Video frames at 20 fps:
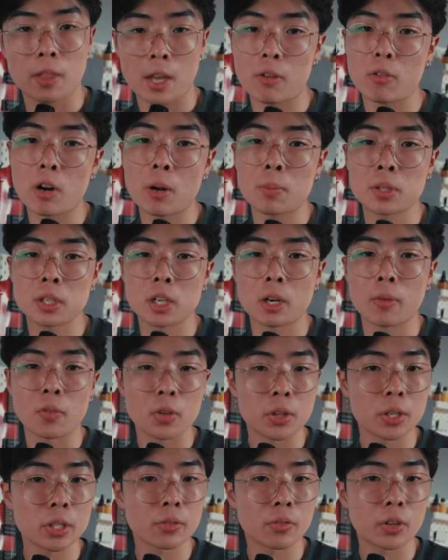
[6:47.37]
That wraps it up
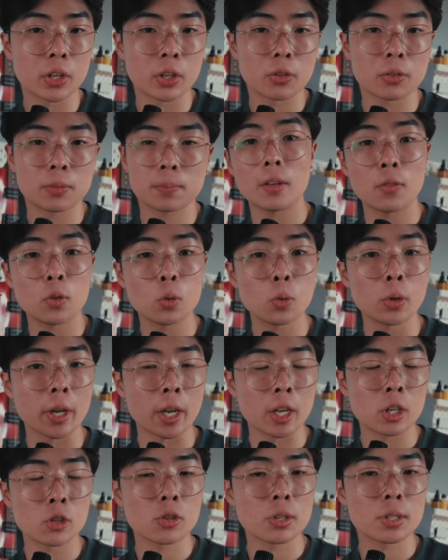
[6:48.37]
for this video. If you are
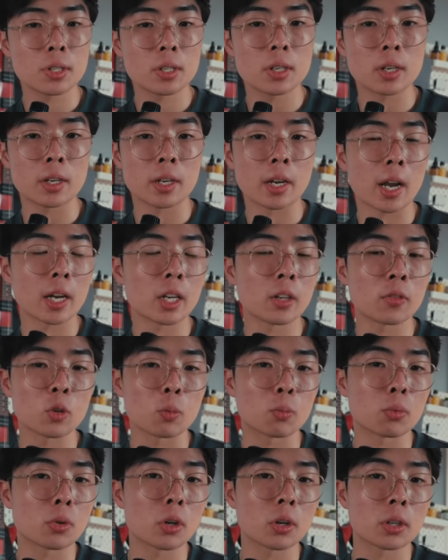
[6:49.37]
interested in any of
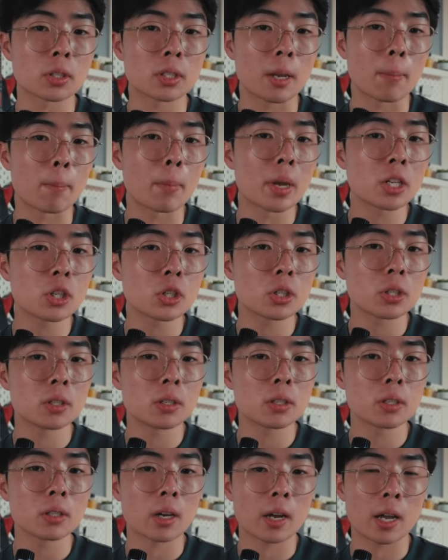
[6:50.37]
the products I mentioned,